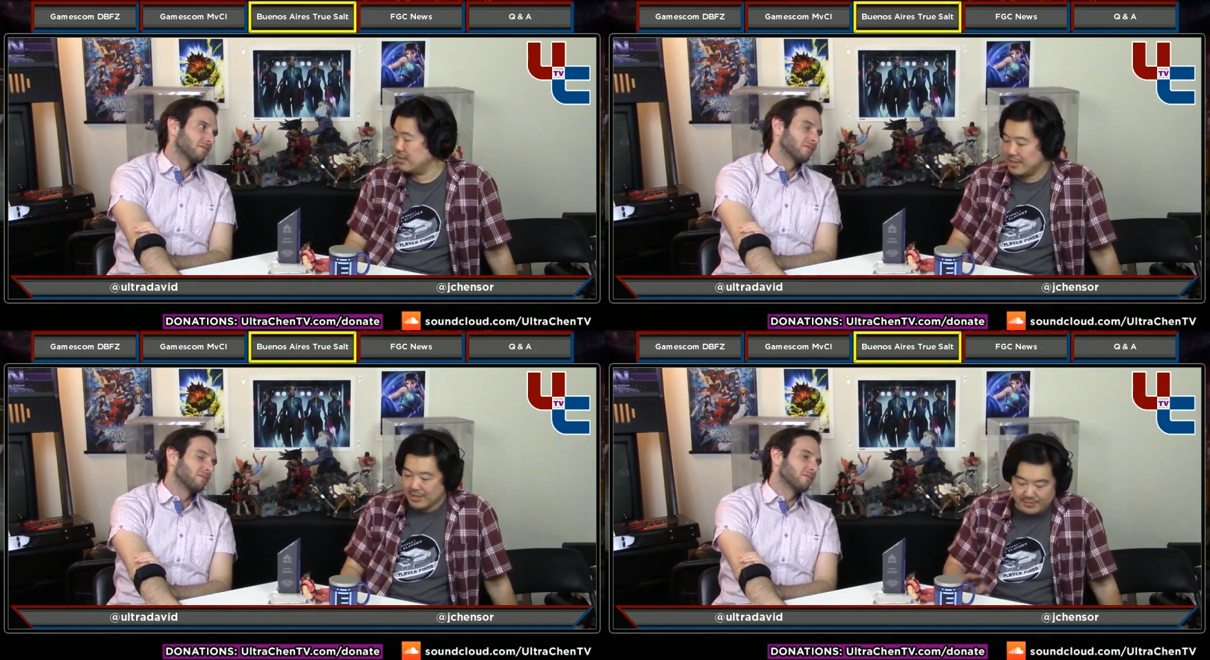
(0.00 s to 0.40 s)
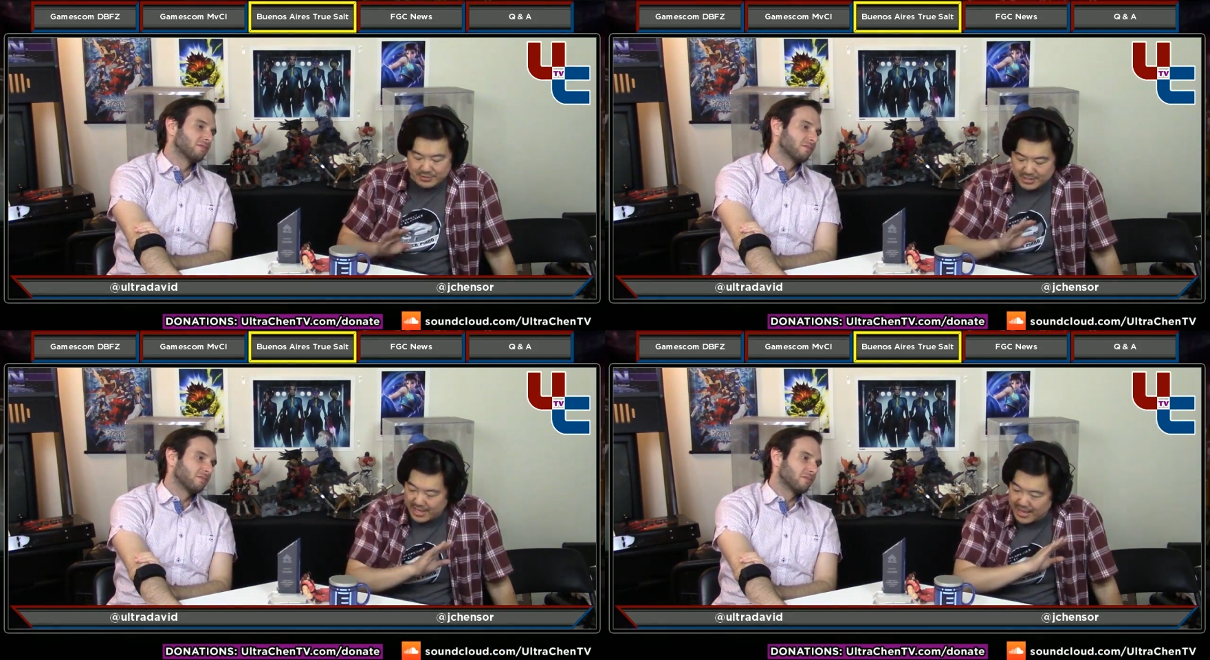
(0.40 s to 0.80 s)
Speaker 1: if there's
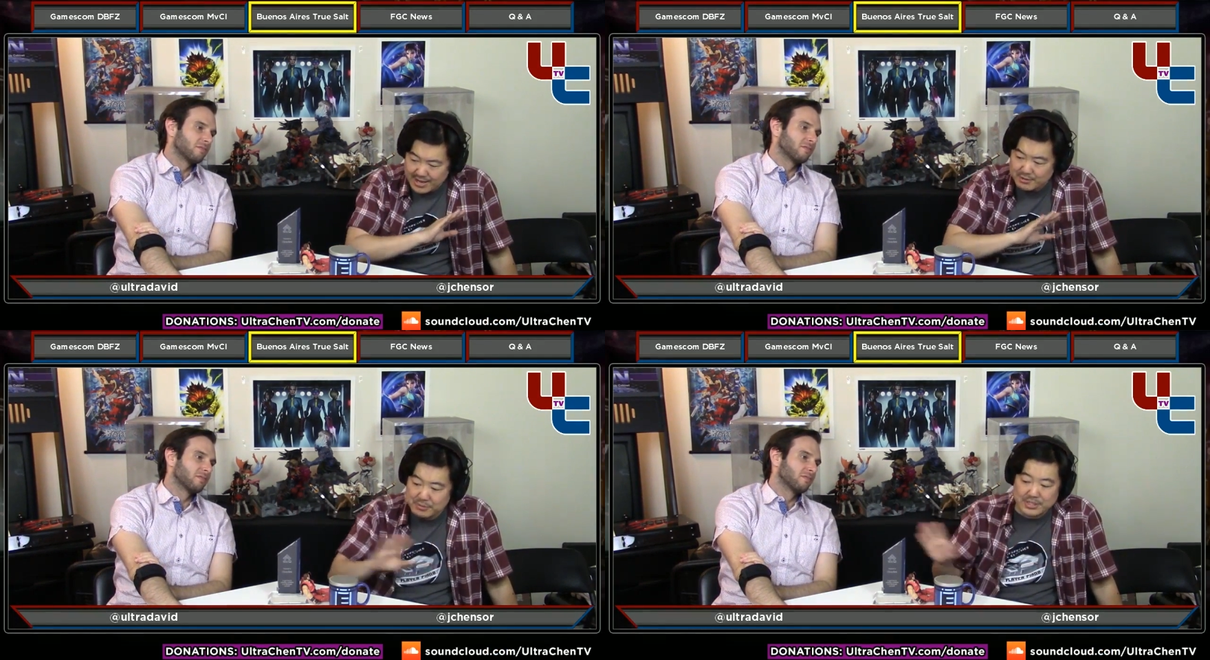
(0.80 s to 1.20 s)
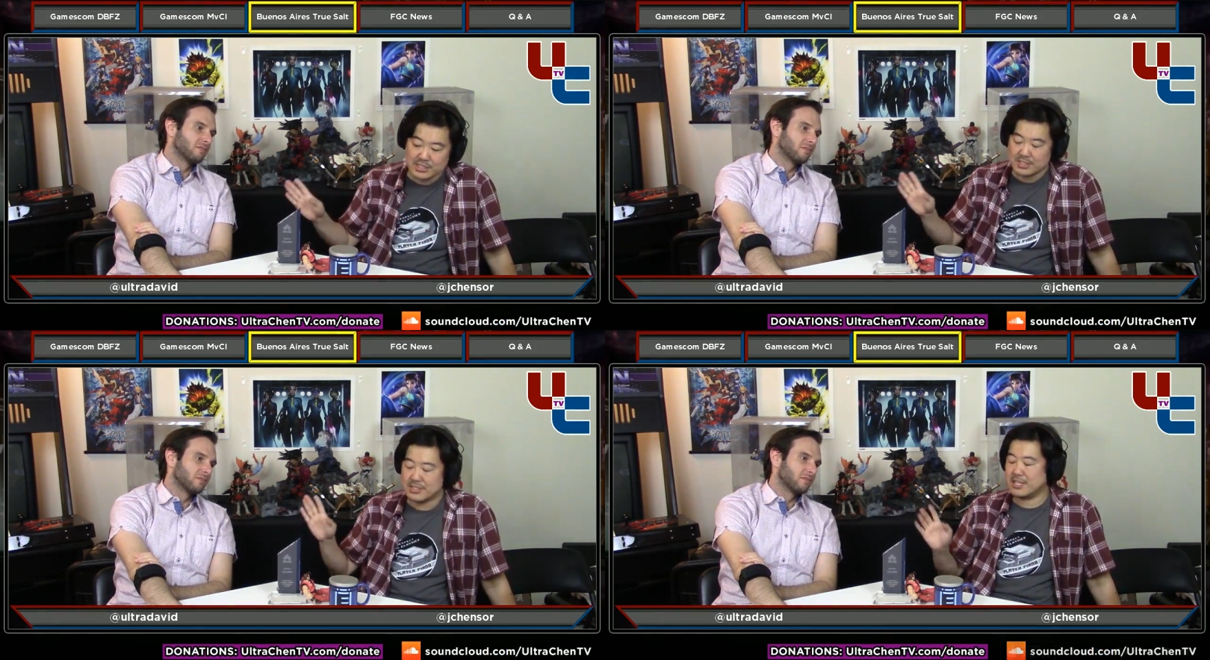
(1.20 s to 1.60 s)
any reason
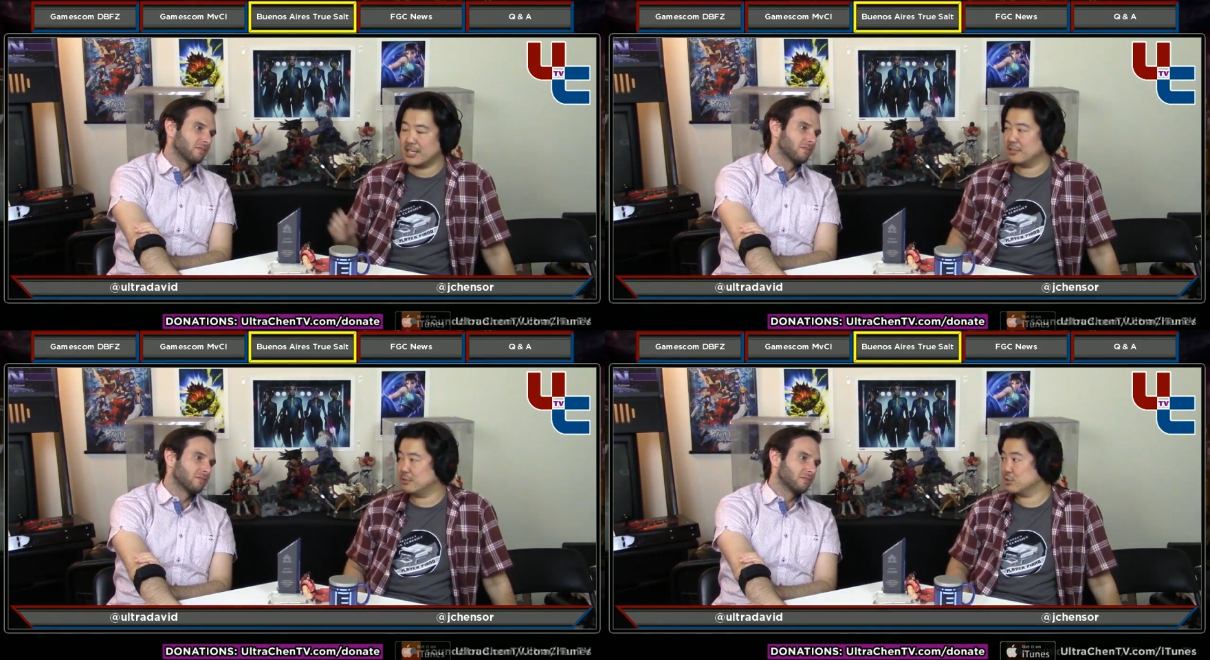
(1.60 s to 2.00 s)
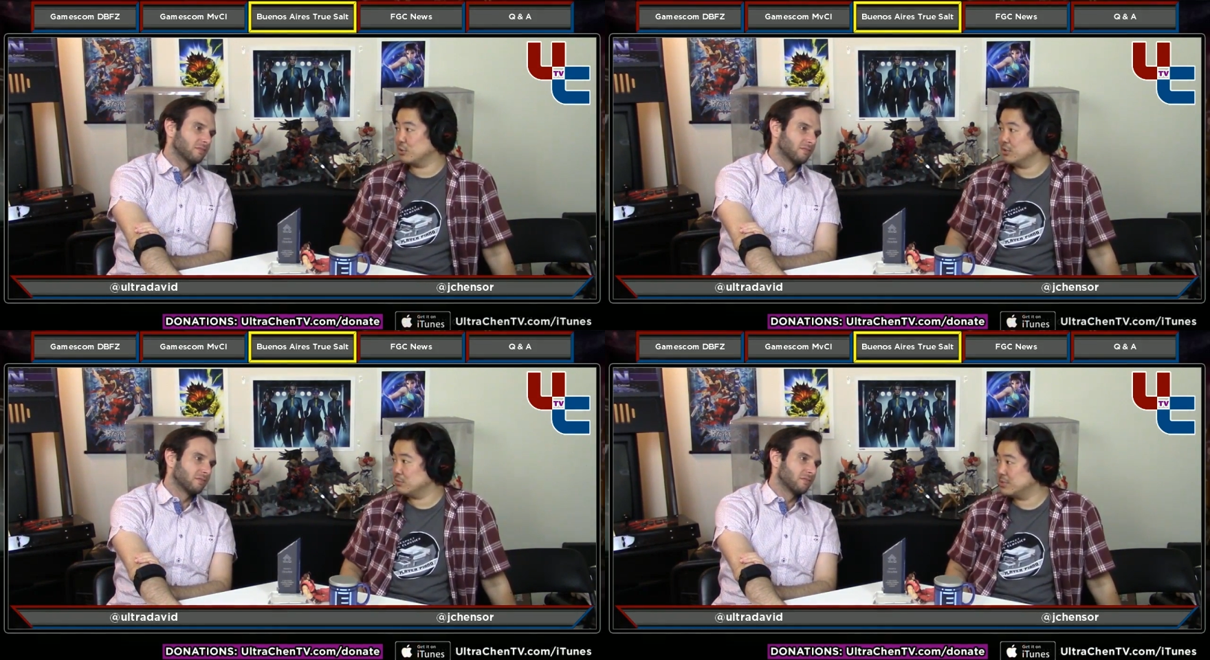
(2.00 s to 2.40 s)
Nintendo is going
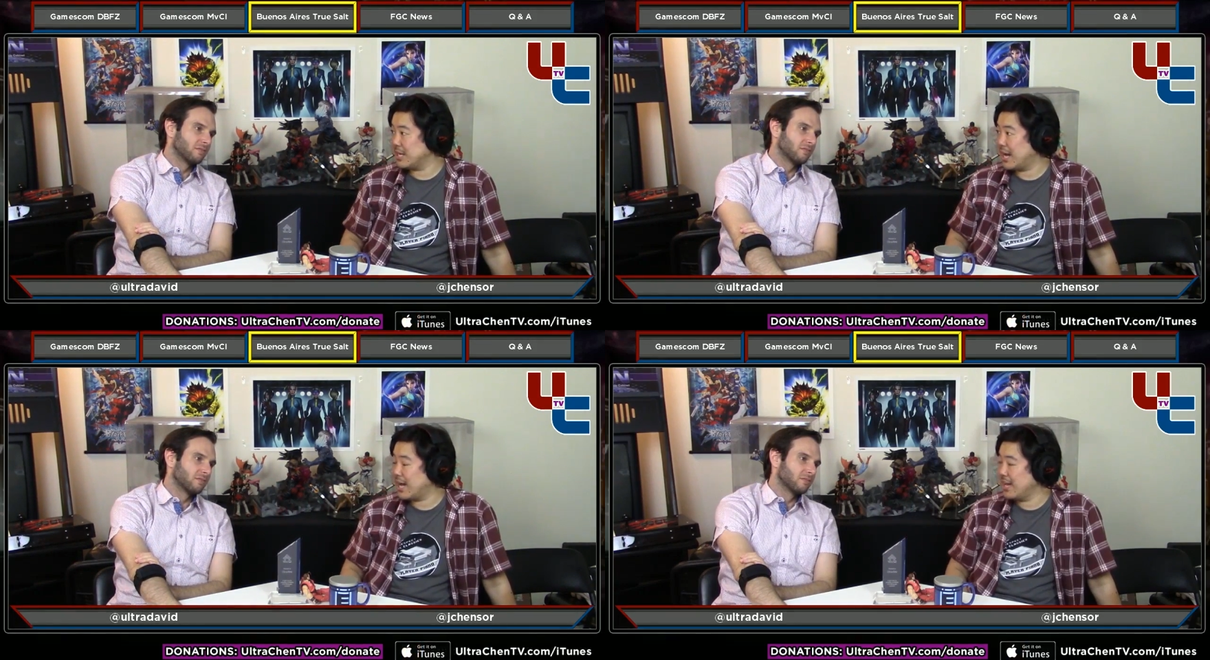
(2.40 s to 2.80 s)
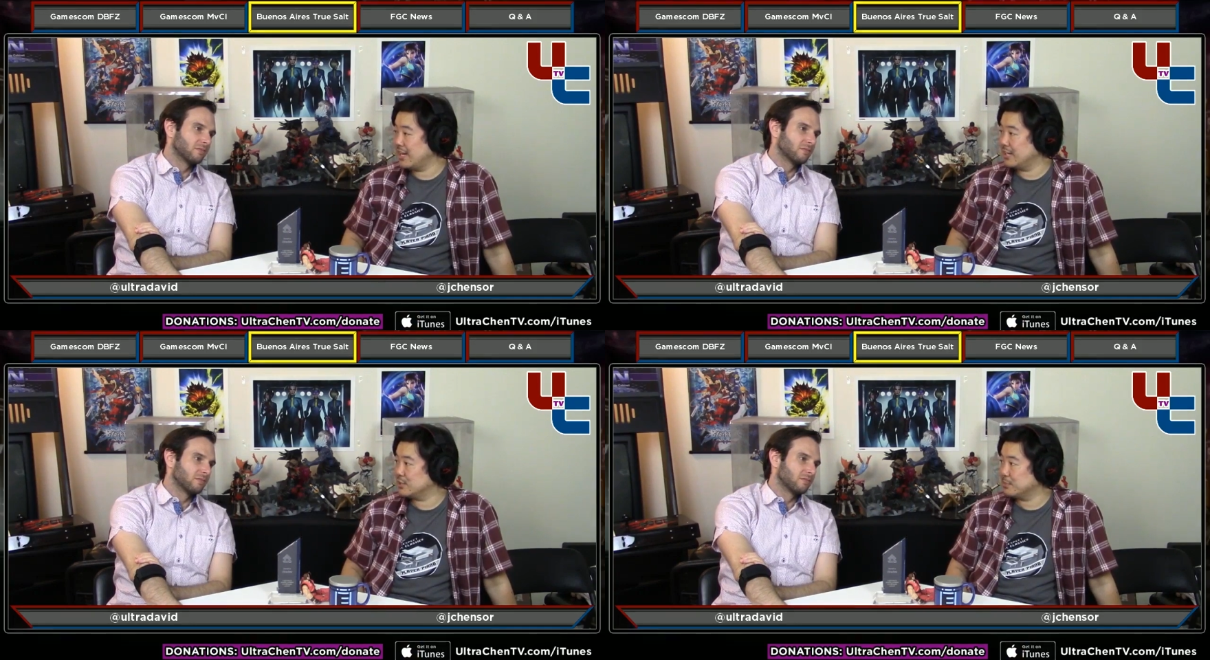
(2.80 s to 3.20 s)
to die a
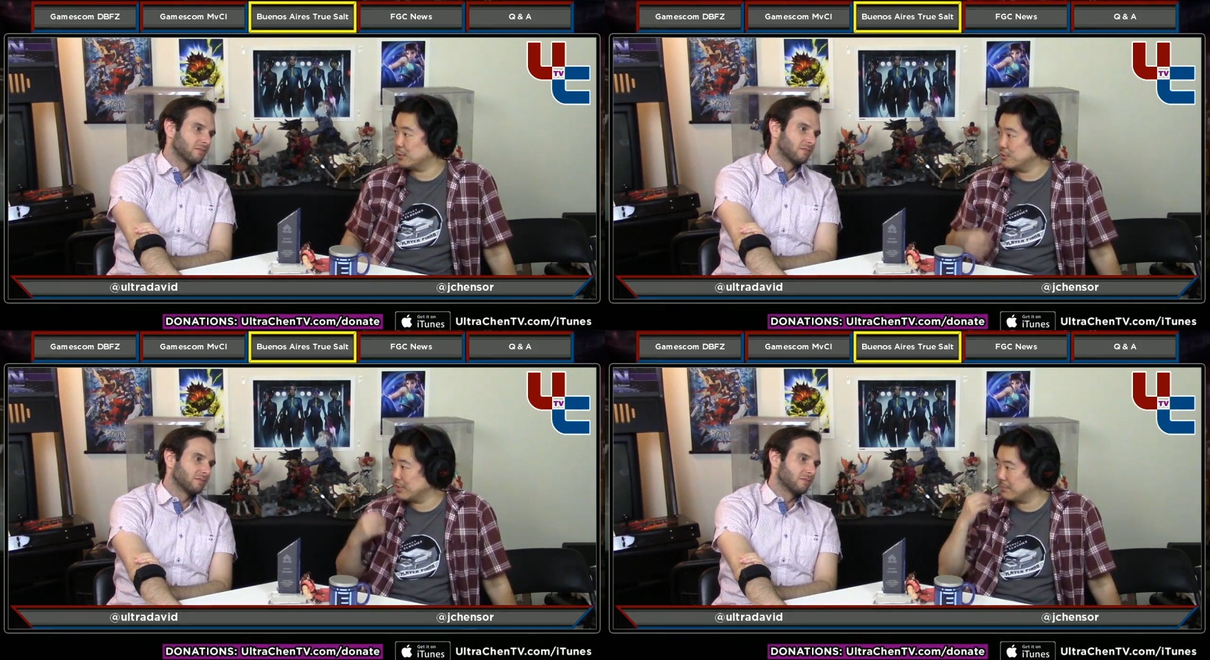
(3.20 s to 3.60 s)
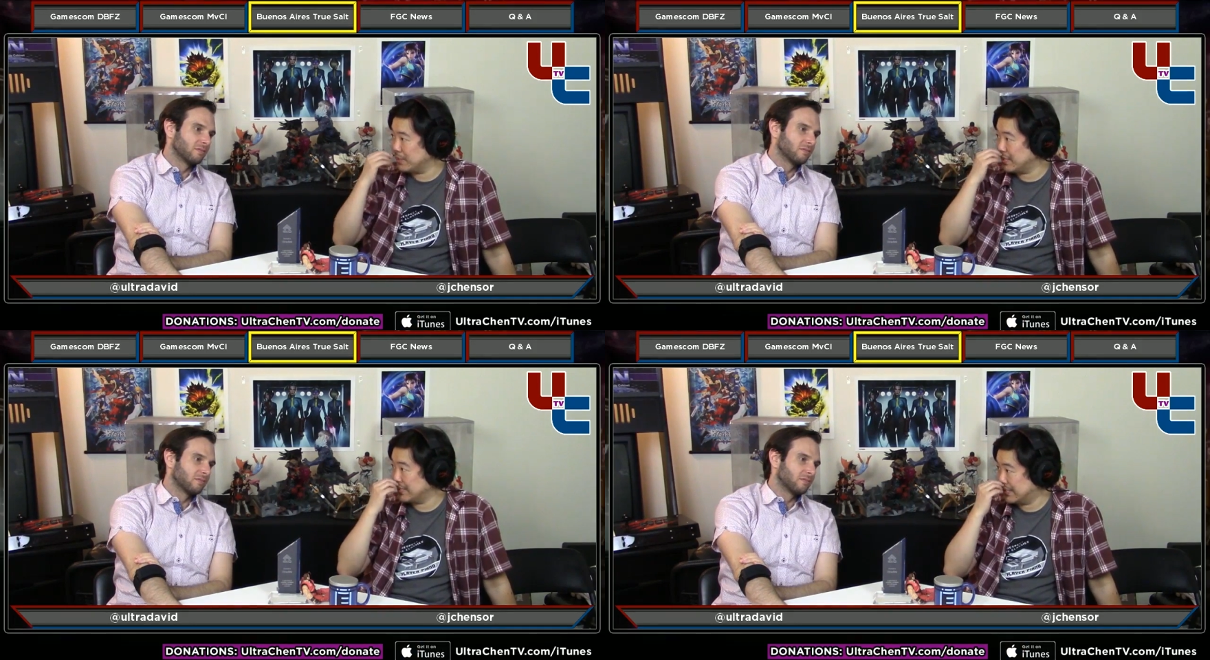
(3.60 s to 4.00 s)
smoldering
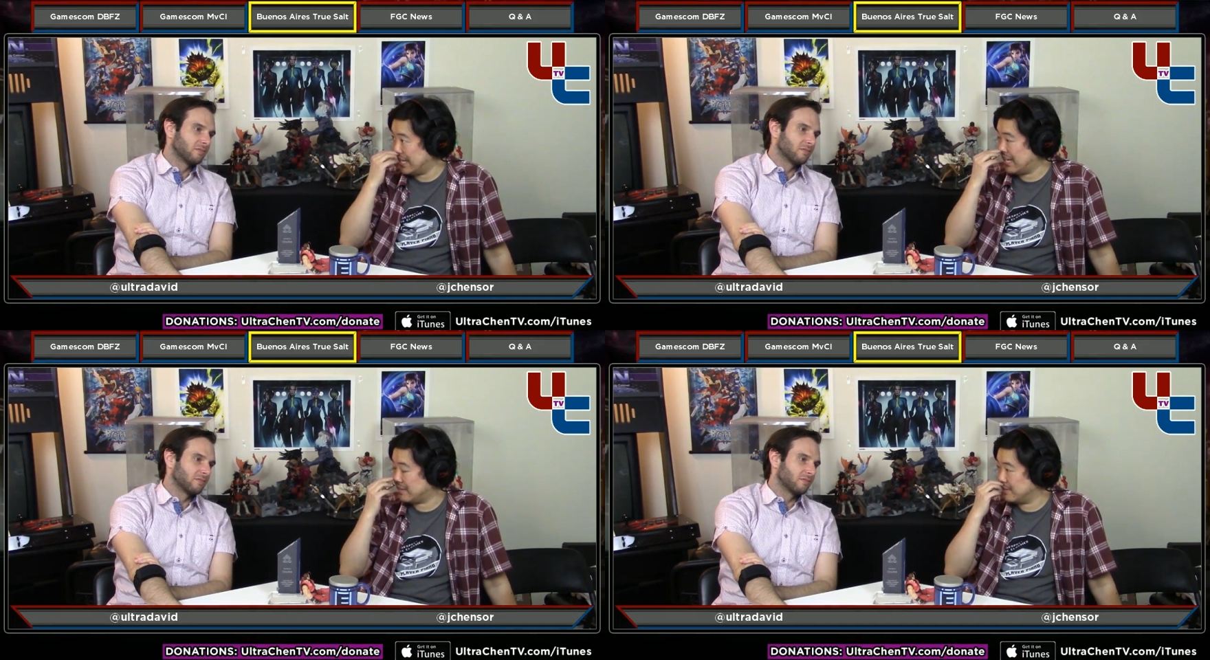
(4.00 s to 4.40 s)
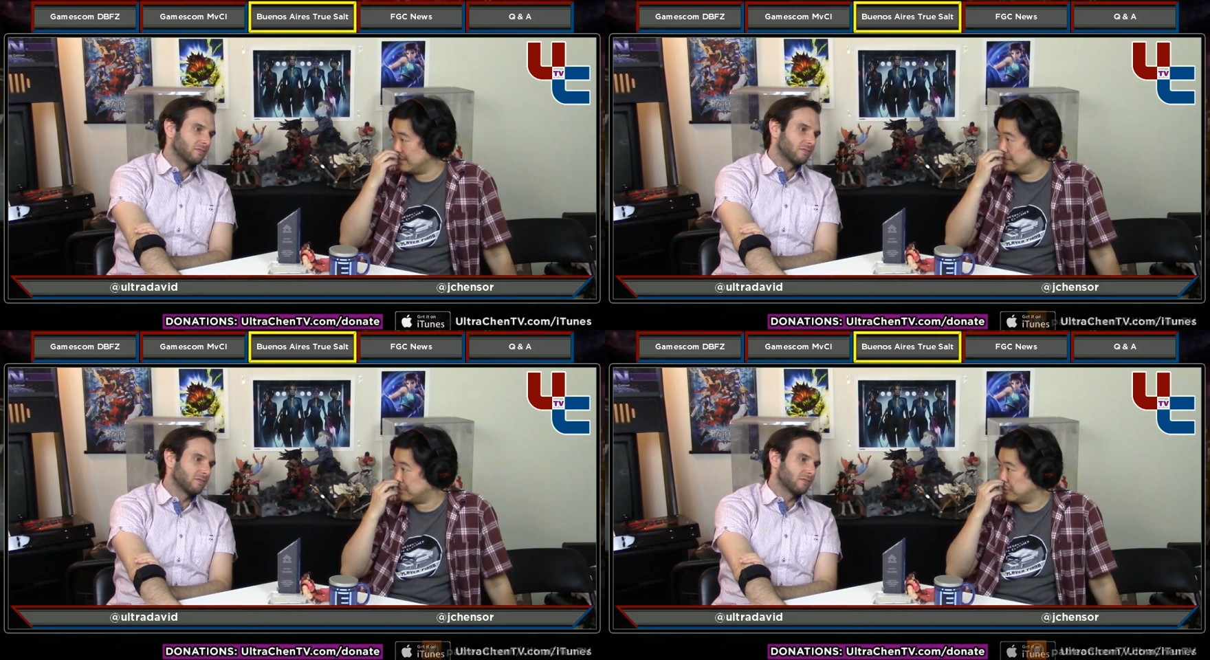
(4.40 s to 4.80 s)
bloody death in the
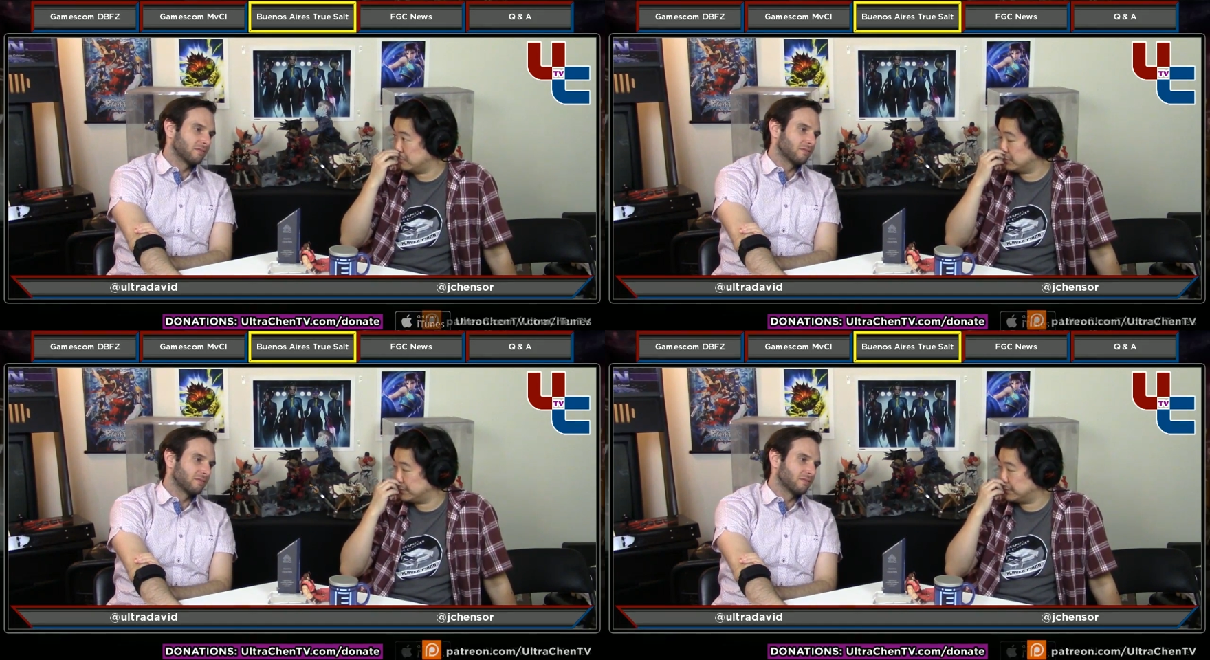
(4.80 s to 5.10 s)
terms